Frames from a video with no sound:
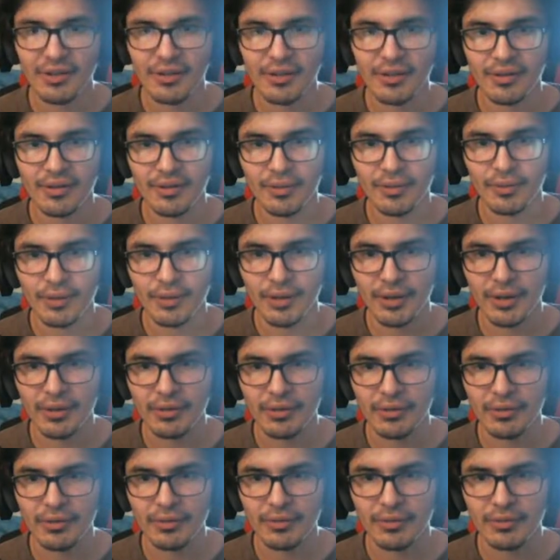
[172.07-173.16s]
Oh god.
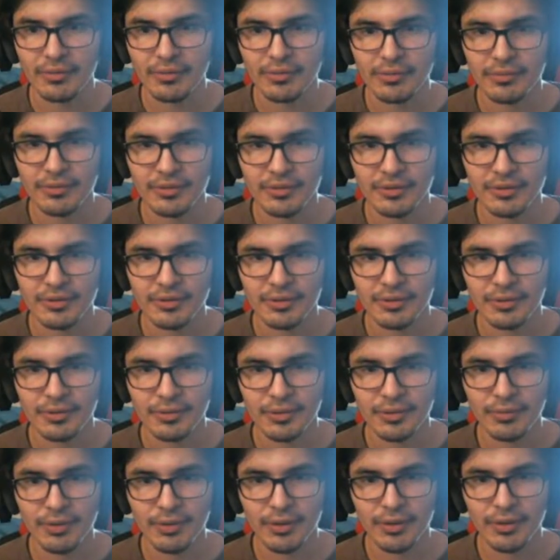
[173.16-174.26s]
Does this go
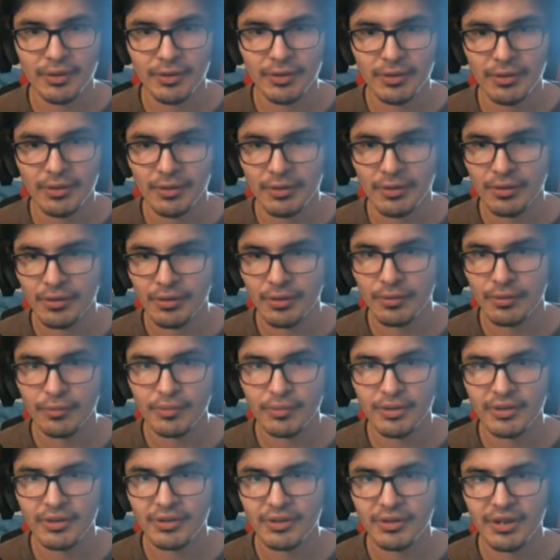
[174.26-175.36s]
anywhere? Oh,
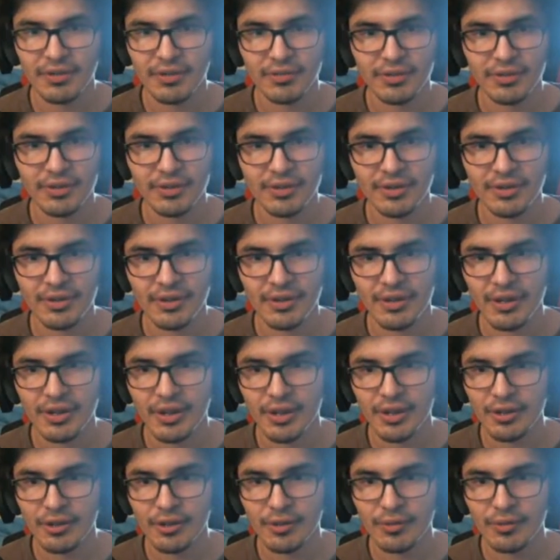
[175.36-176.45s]
this definitely does
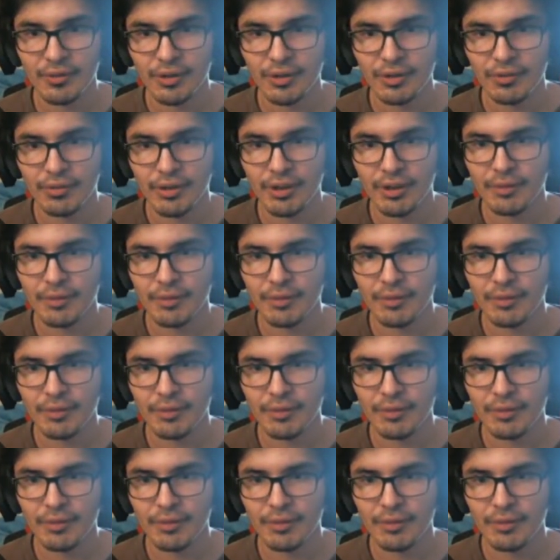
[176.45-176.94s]
not go anywhere.